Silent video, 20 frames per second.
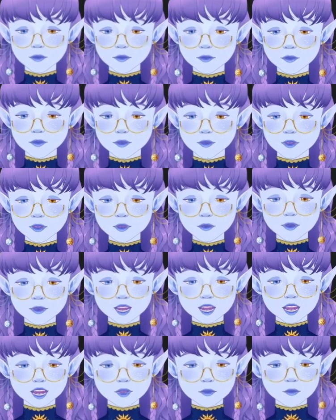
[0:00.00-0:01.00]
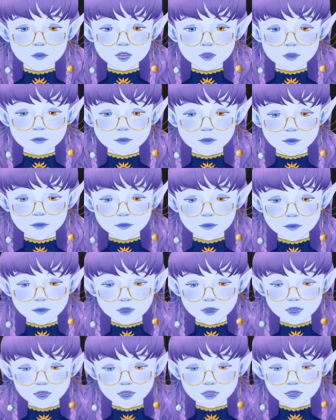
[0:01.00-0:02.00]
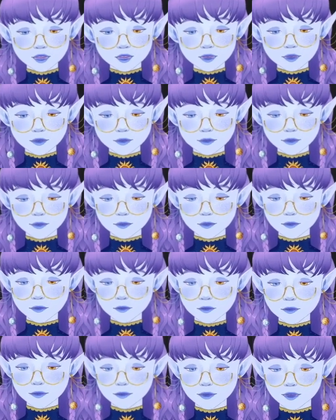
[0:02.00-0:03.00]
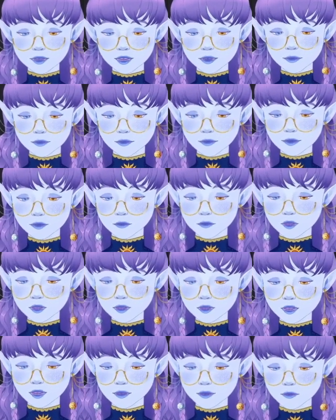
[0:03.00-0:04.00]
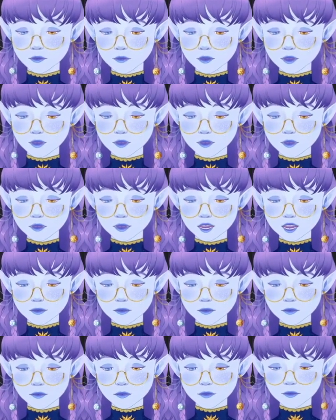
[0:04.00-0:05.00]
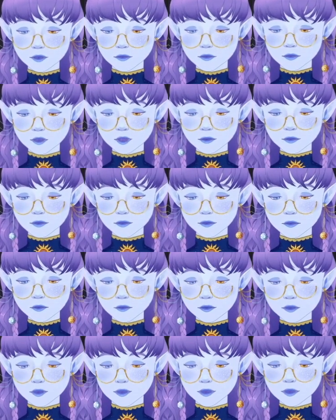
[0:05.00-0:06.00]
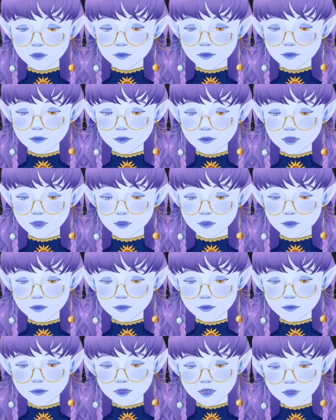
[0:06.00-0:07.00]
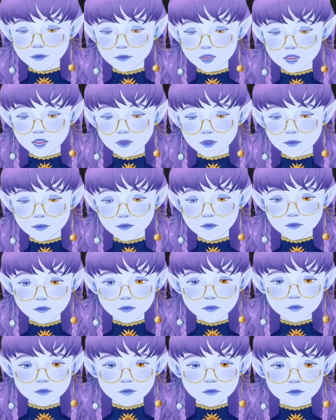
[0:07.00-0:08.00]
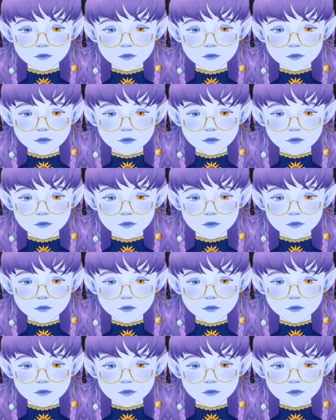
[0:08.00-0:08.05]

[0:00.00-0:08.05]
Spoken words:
Okay, we could tilt with him, we could joust with our brother, or discretion is the better part of valor.